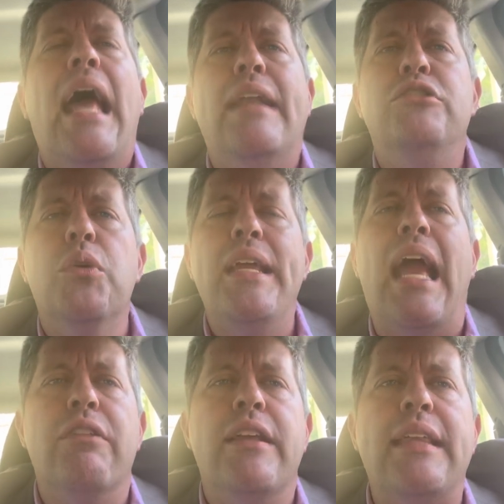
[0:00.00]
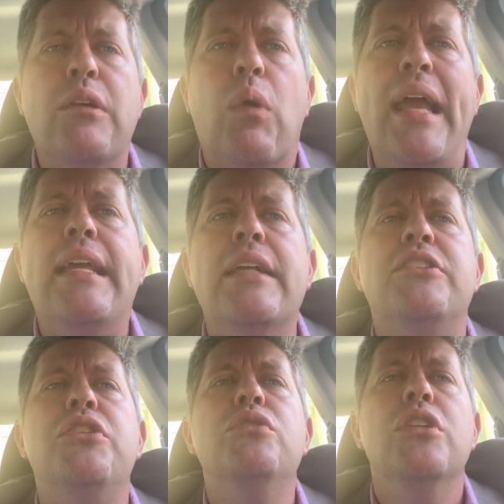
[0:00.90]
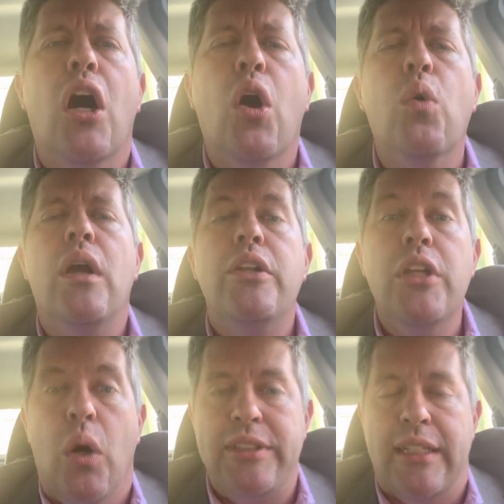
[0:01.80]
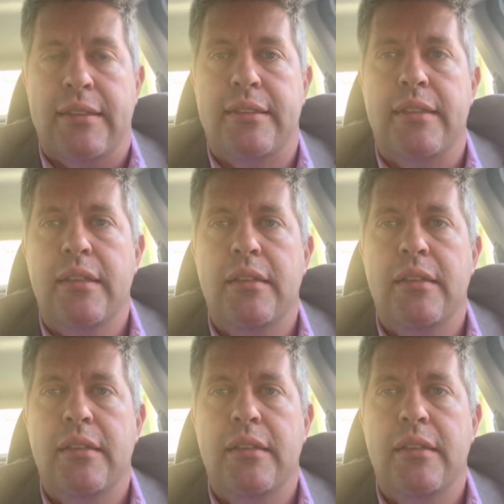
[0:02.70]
And doing everything right gets you no notice.